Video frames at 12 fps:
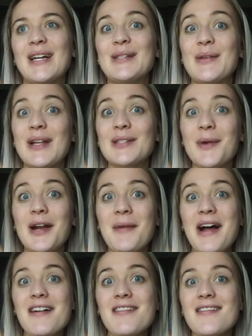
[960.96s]
So that's where I'm
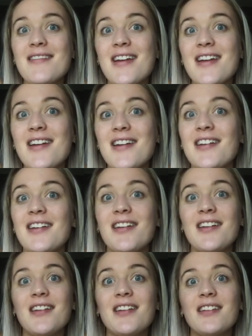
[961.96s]
at,
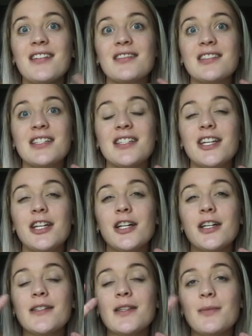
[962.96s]
and here is the